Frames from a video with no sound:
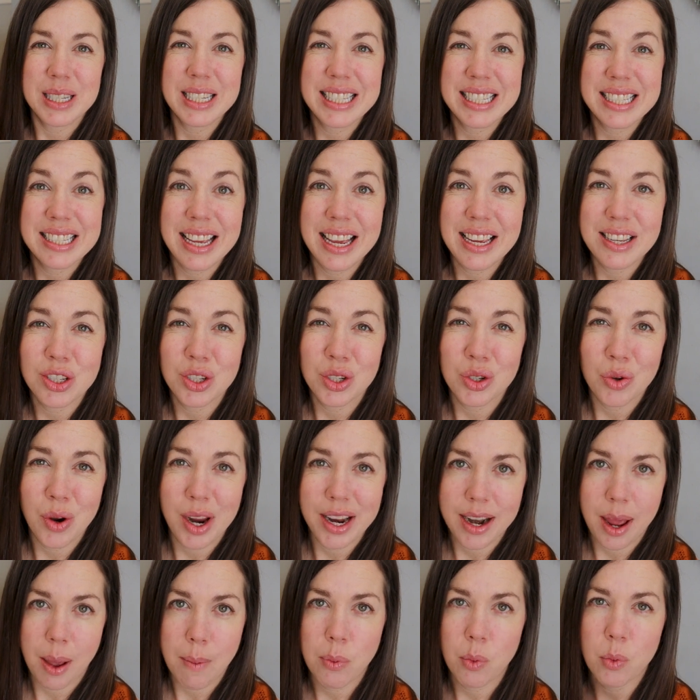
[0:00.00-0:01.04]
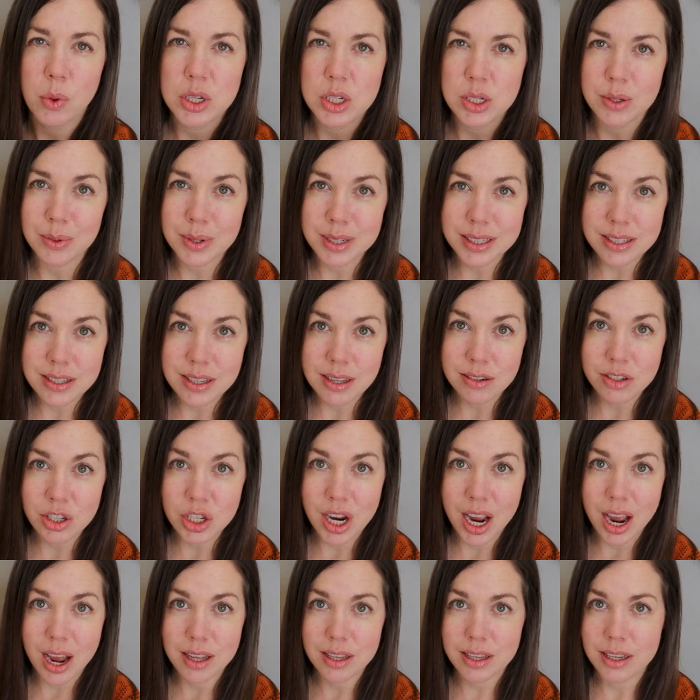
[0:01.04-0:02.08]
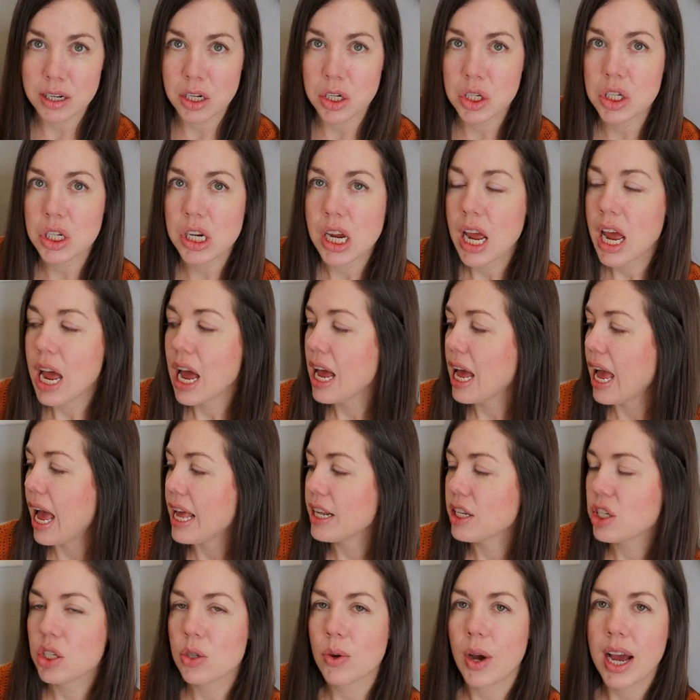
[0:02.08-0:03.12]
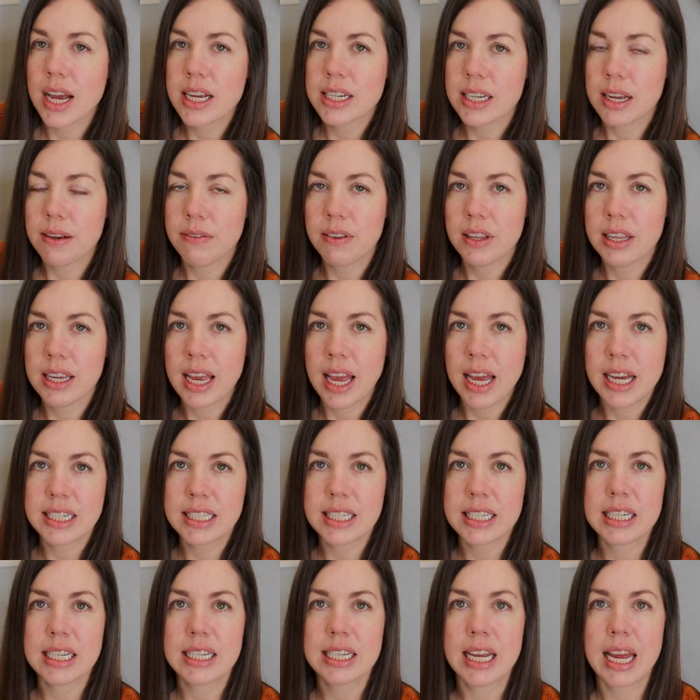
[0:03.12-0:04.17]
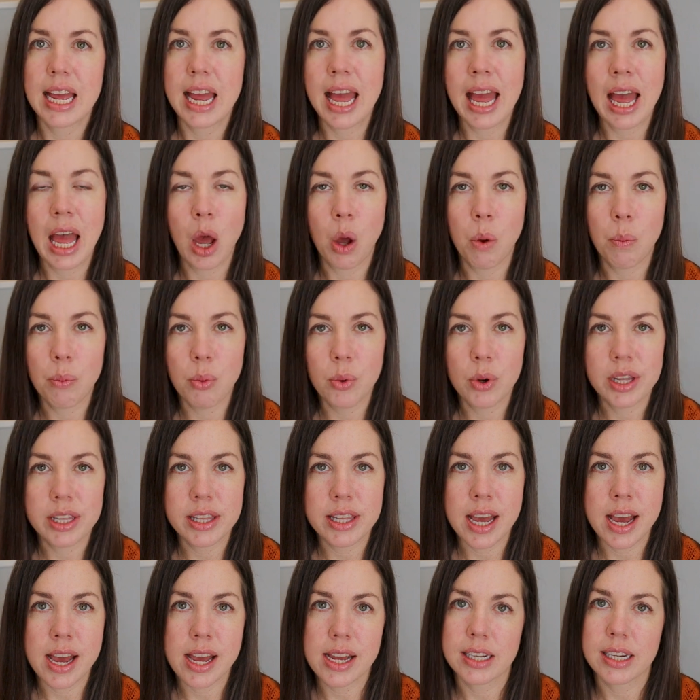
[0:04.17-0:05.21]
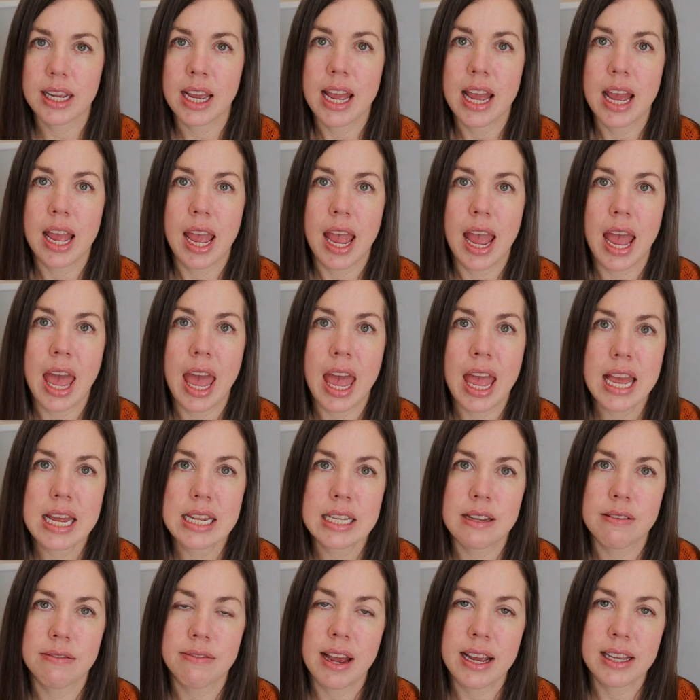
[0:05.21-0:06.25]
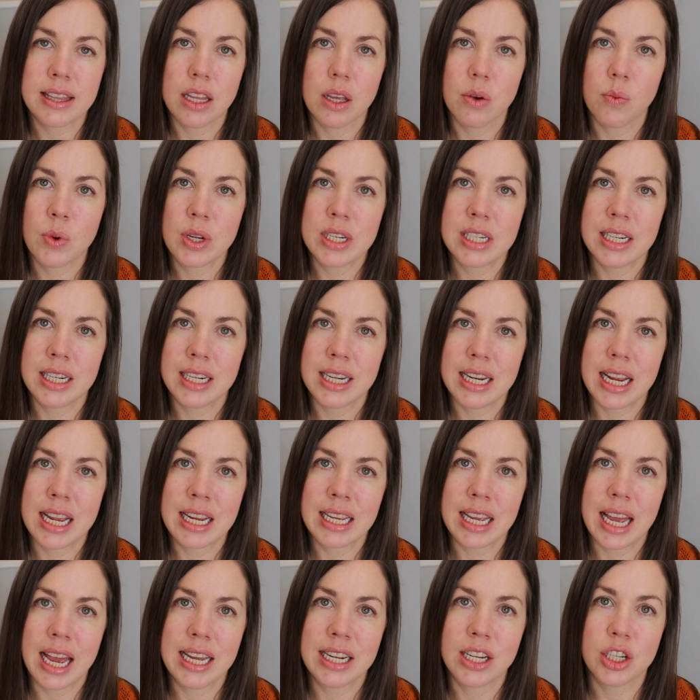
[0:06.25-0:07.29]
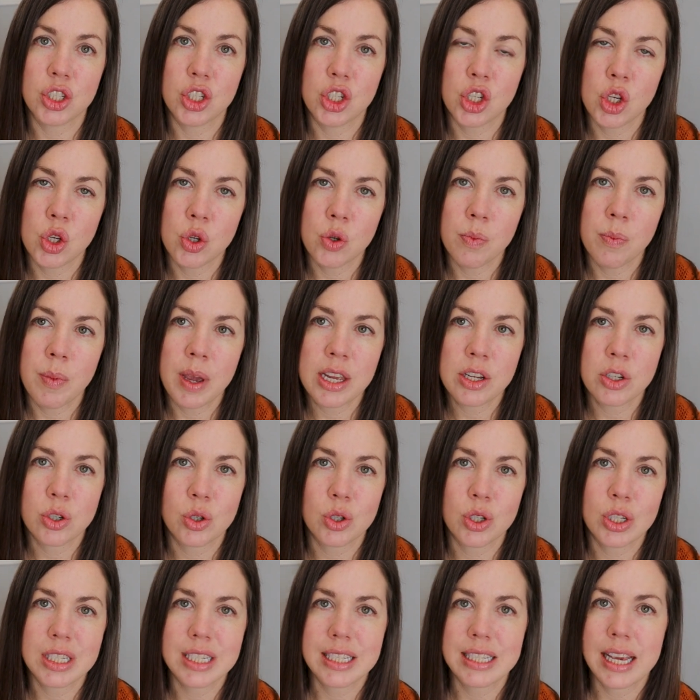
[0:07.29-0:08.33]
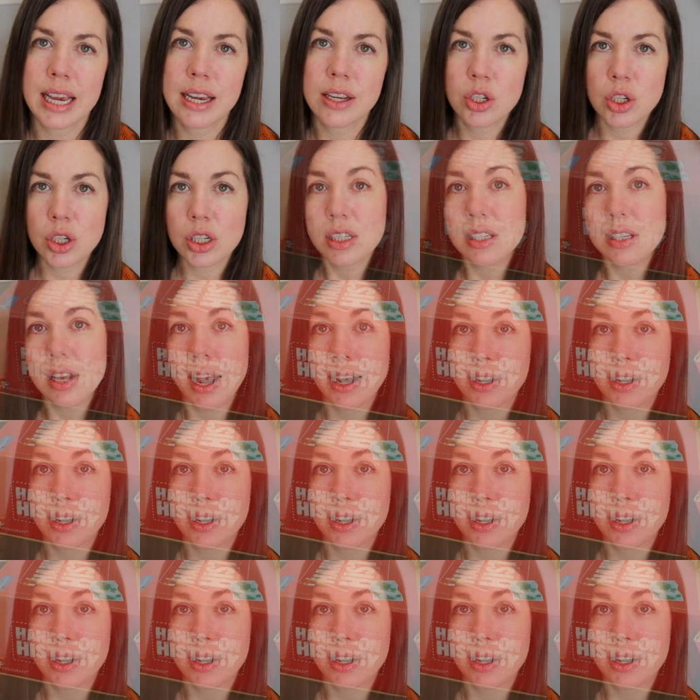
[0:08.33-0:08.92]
to stay straight up, which was the challenge. And so I definitely had to help with that. And the fact that we did it in kind of two major stages